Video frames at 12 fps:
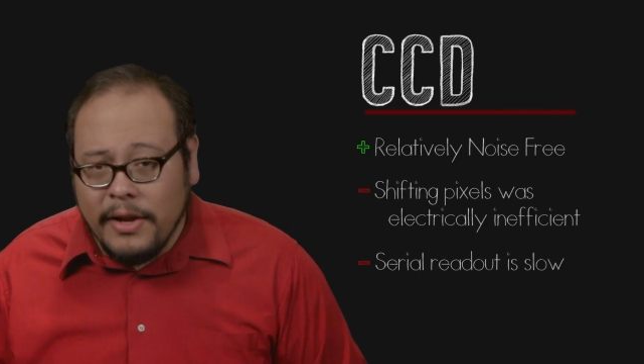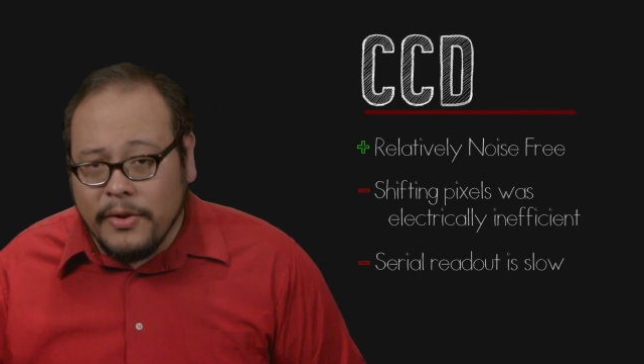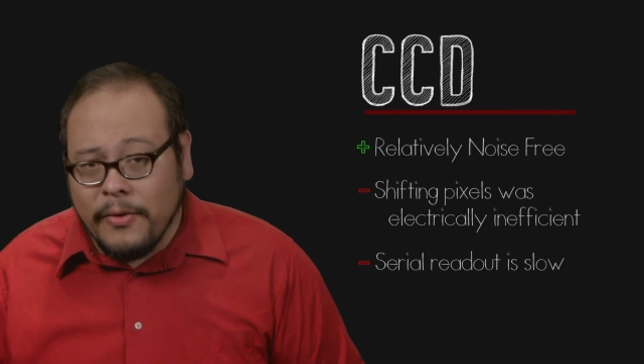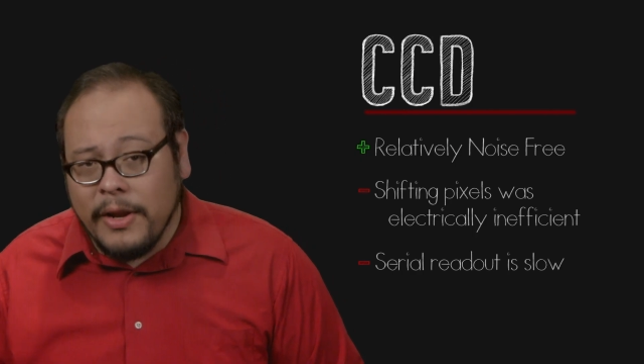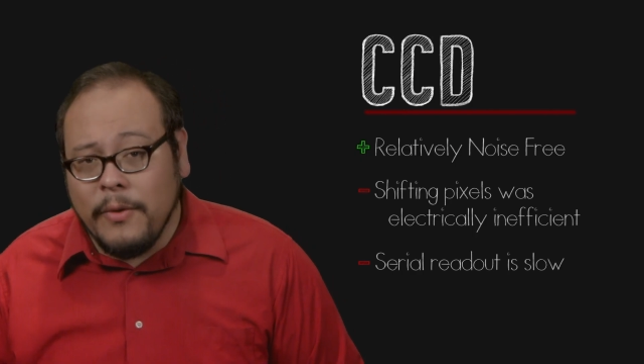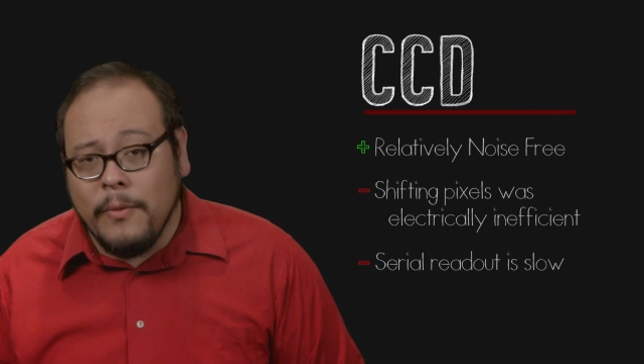
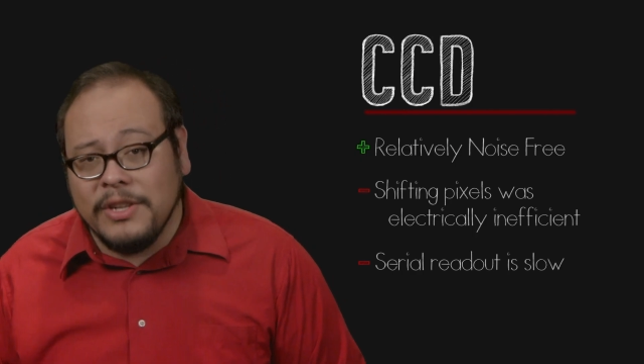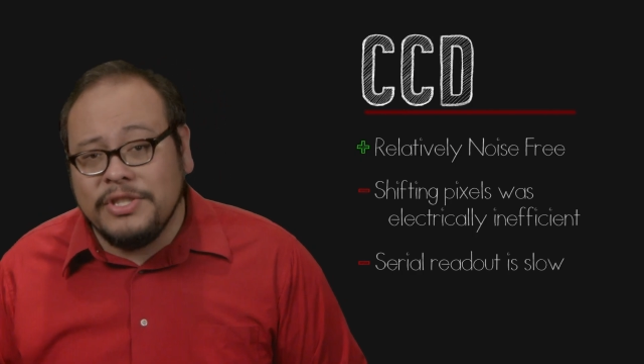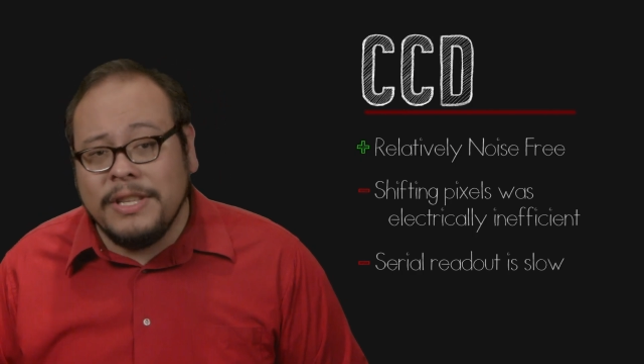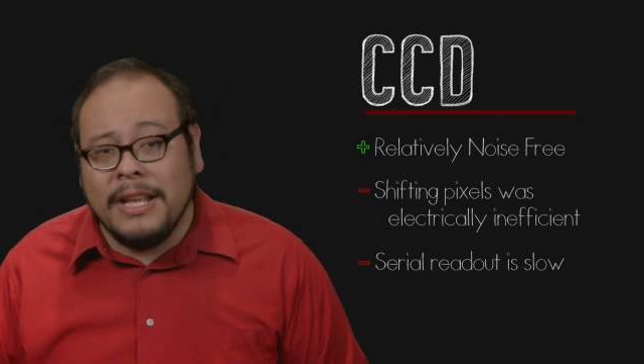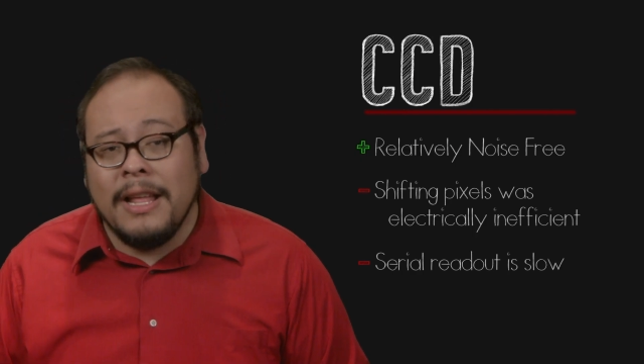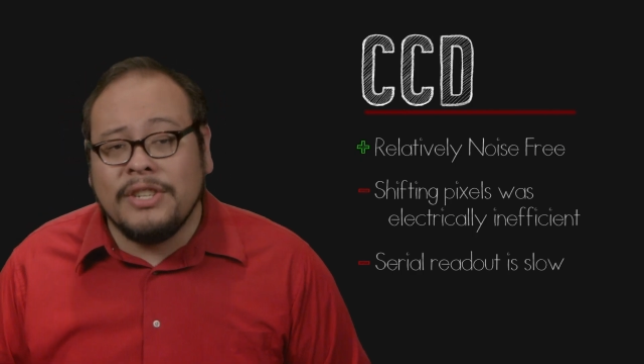during
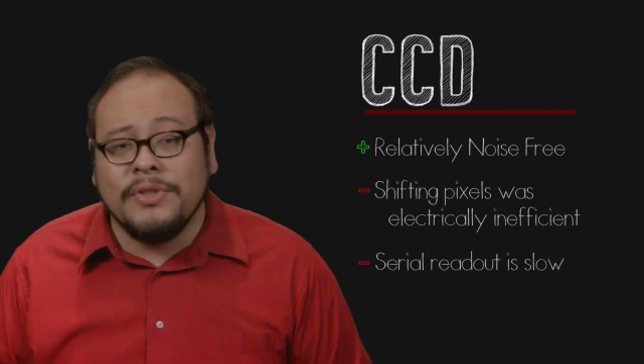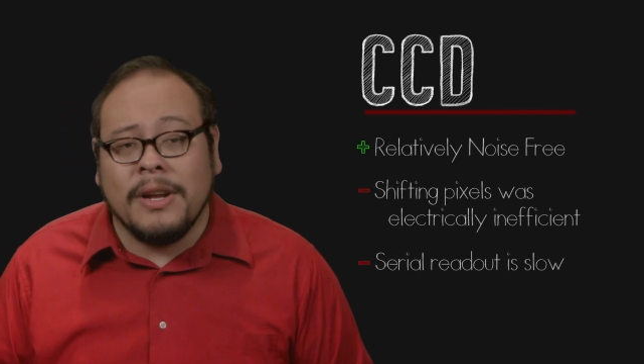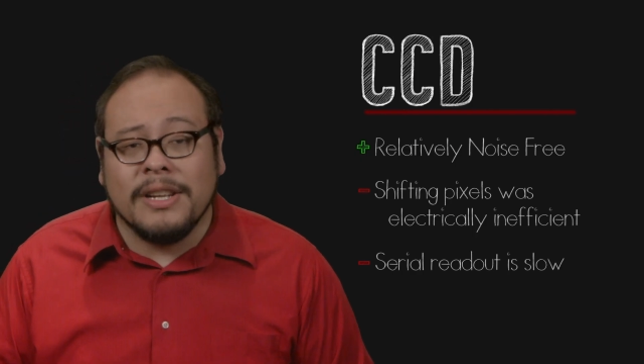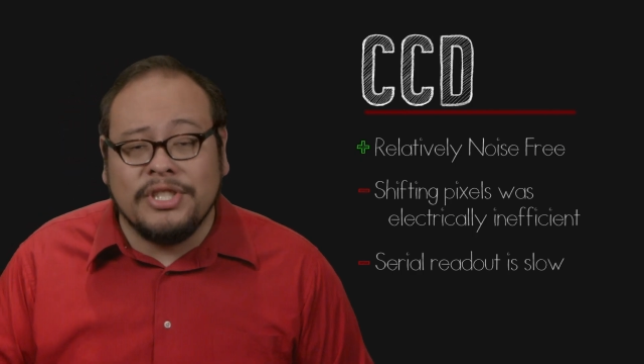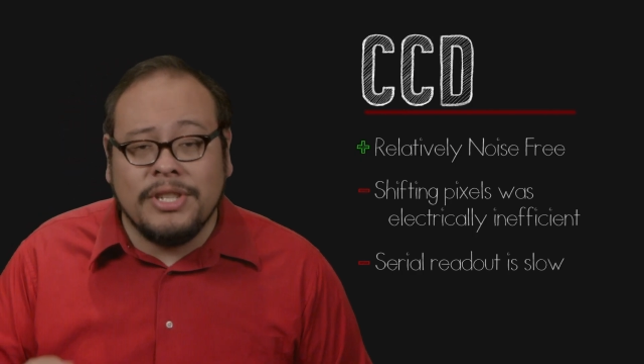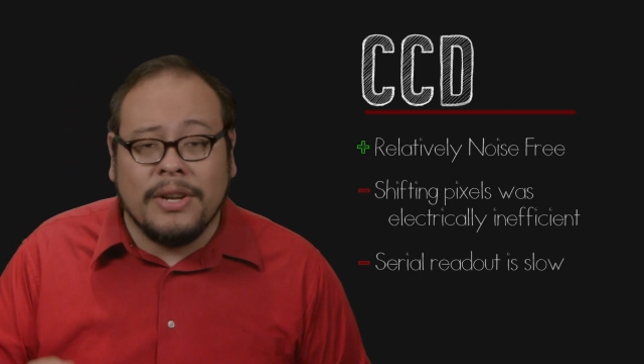which the
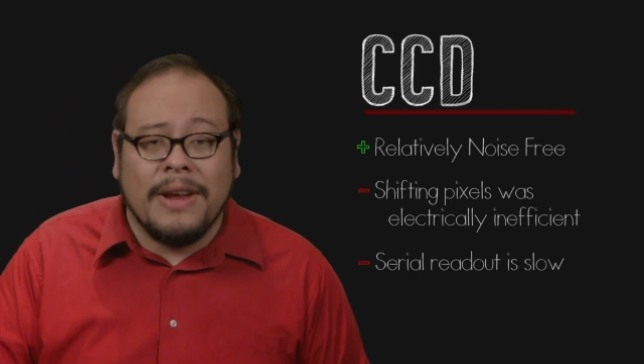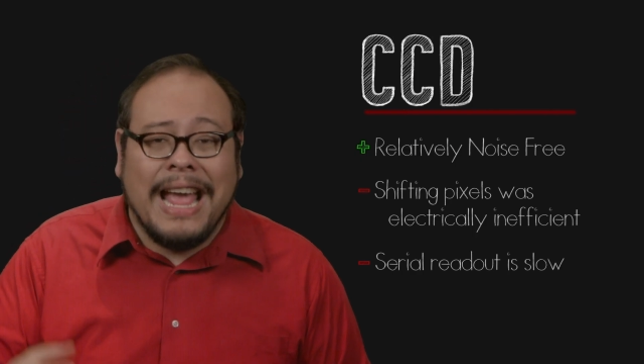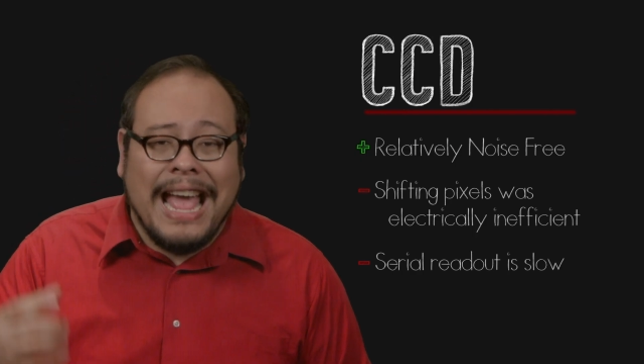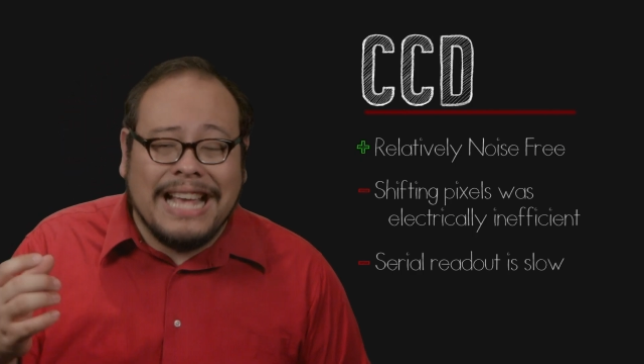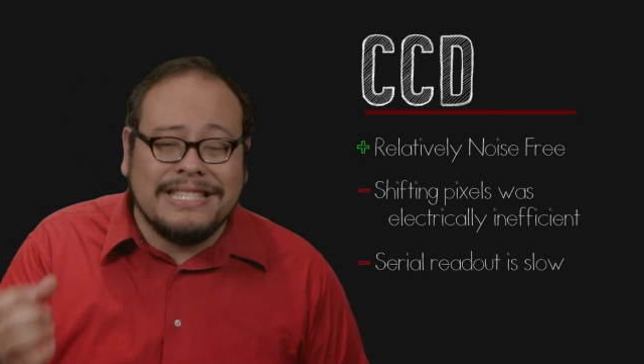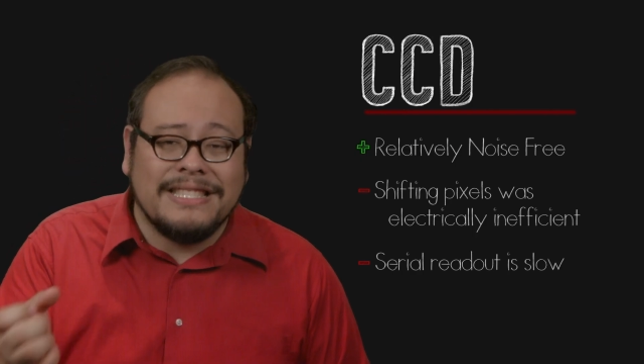electronic shutter
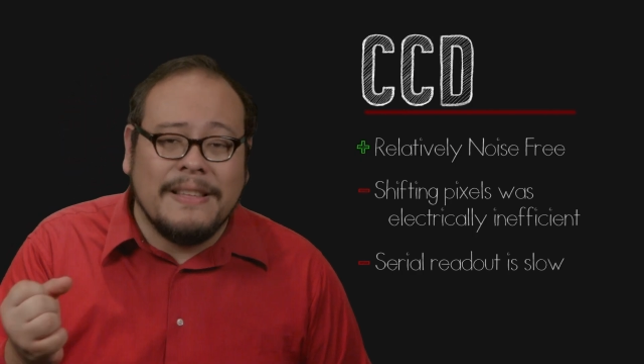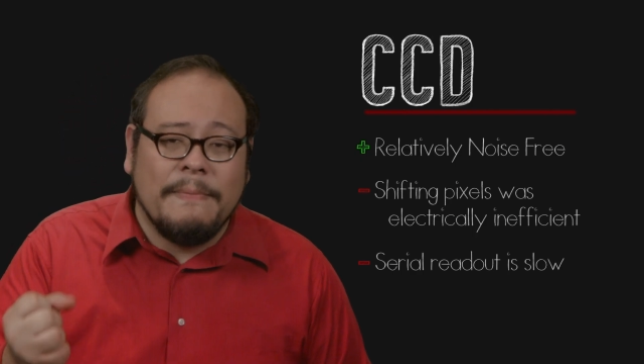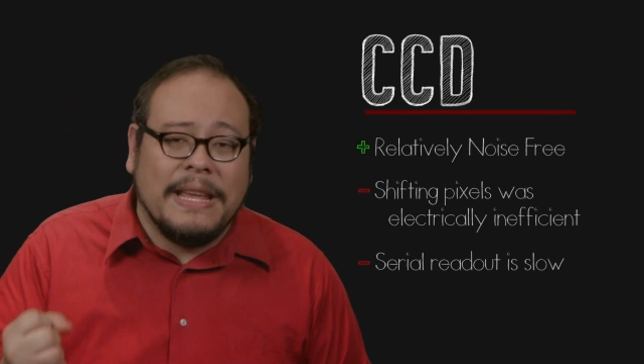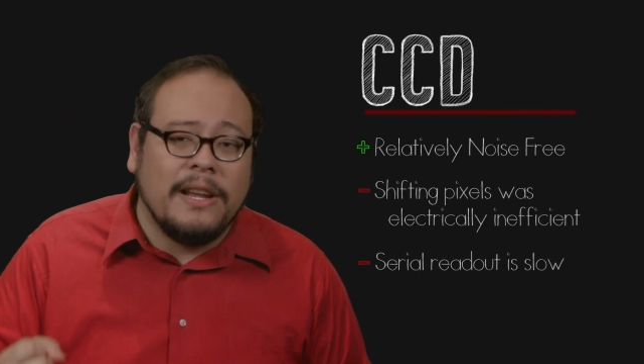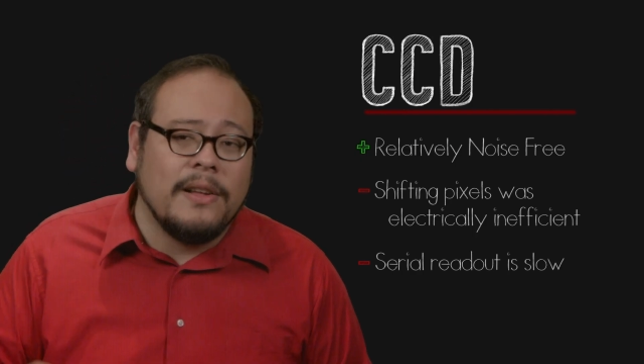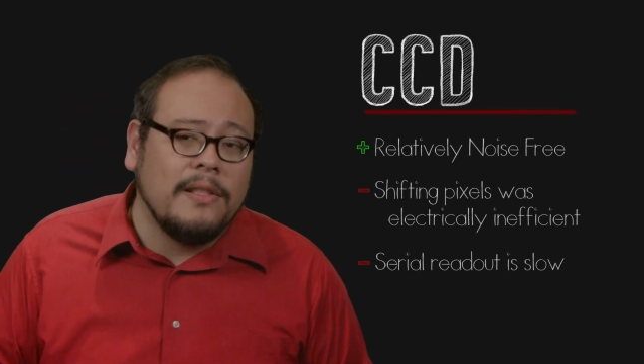has to
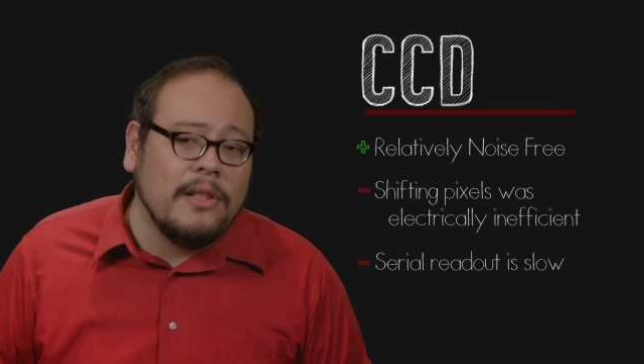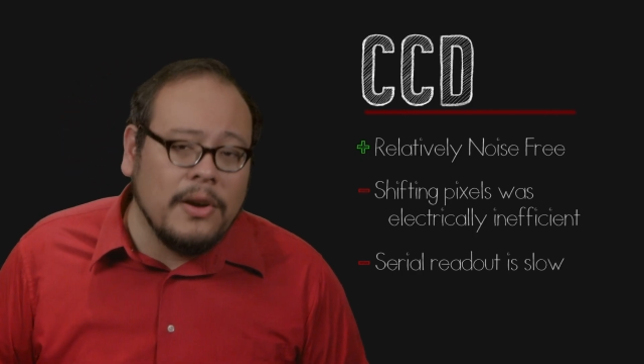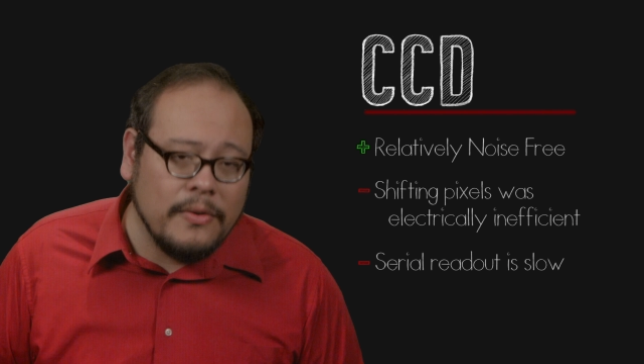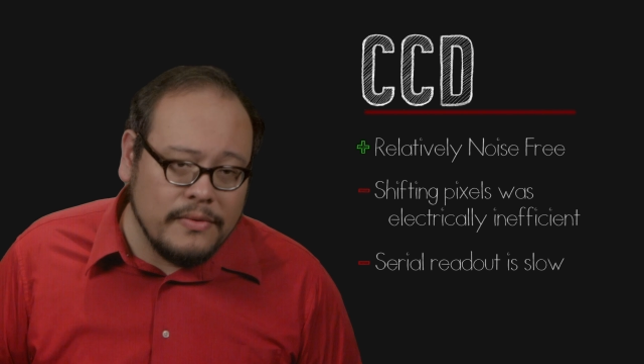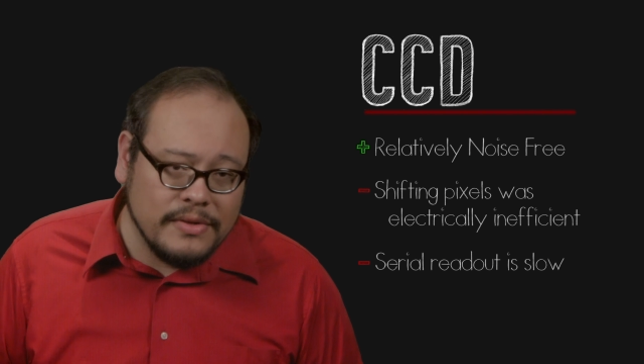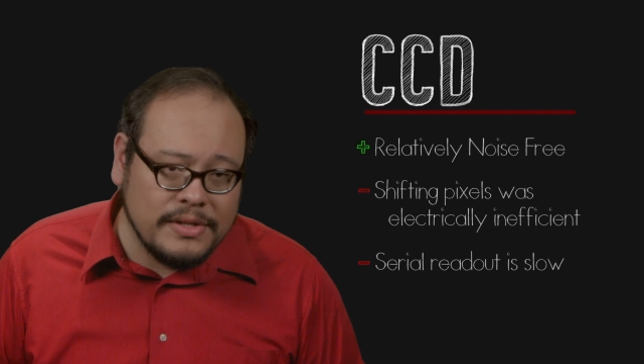be
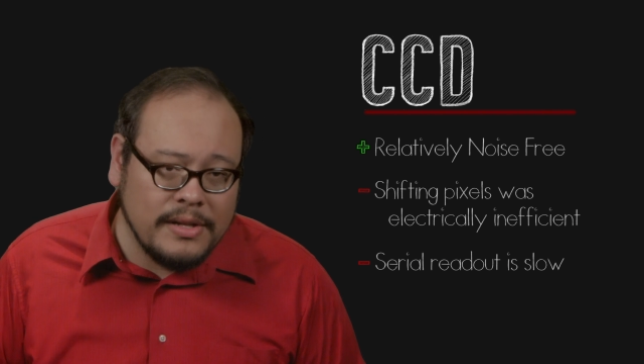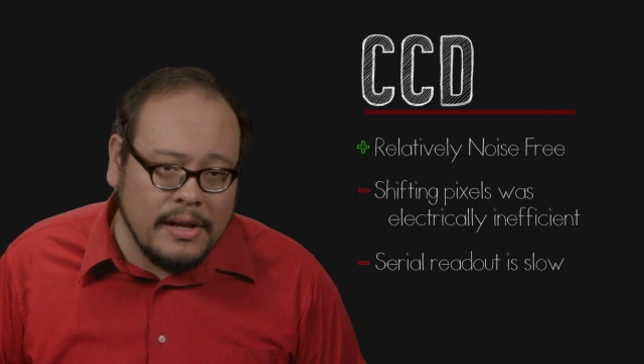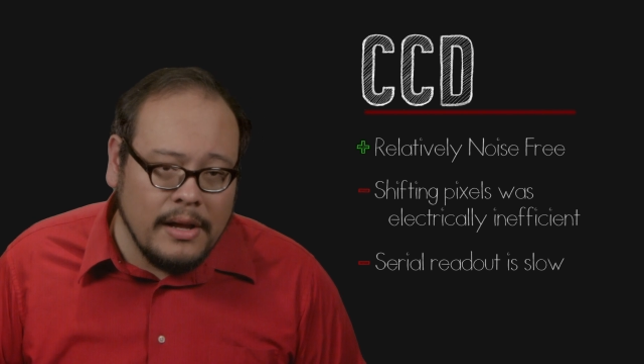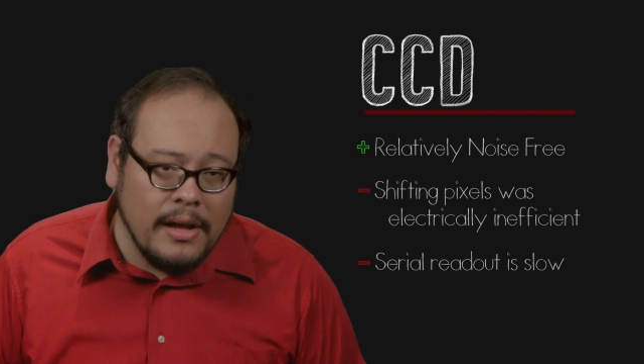closed.